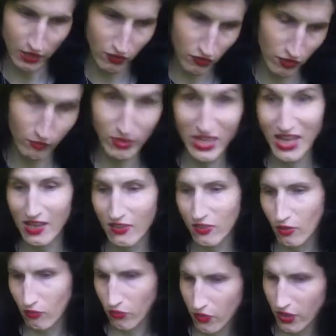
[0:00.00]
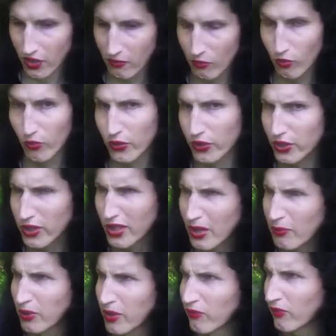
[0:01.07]
So again, don't take more than a
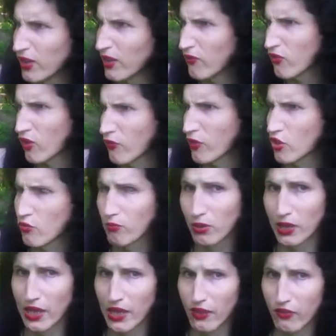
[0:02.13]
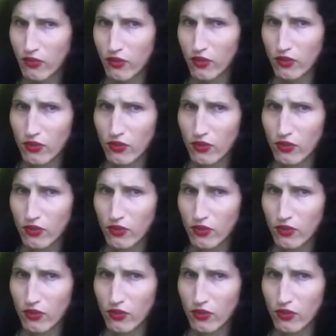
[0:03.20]
couple of leaves off each plant,